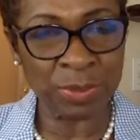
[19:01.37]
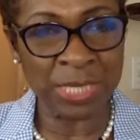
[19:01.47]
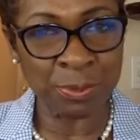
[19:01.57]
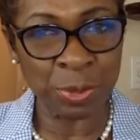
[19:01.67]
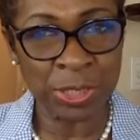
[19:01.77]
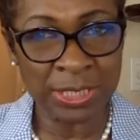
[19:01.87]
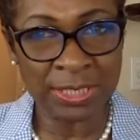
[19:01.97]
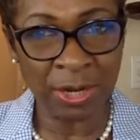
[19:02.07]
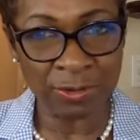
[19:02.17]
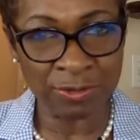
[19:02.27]
are being put
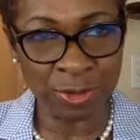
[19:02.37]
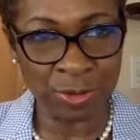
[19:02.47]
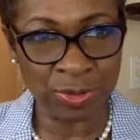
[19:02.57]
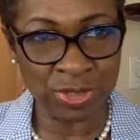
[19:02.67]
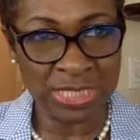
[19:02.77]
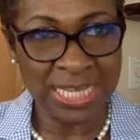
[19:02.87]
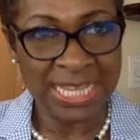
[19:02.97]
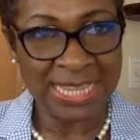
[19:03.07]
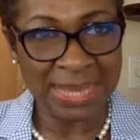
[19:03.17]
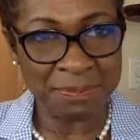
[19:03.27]
in our foods
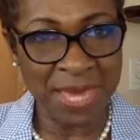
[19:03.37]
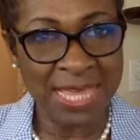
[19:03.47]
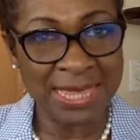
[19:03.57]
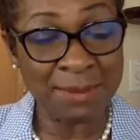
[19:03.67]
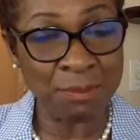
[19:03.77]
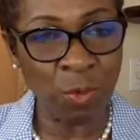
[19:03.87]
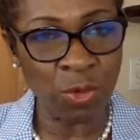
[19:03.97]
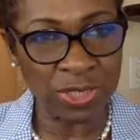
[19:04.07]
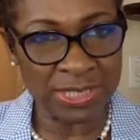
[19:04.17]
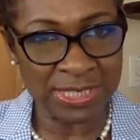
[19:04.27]
that make them
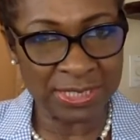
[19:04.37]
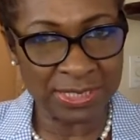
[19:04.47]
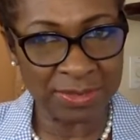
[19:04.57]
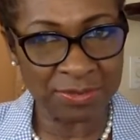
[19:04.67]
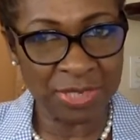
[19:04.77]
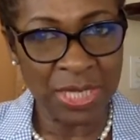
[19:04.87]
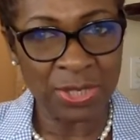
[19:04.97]
more addictive.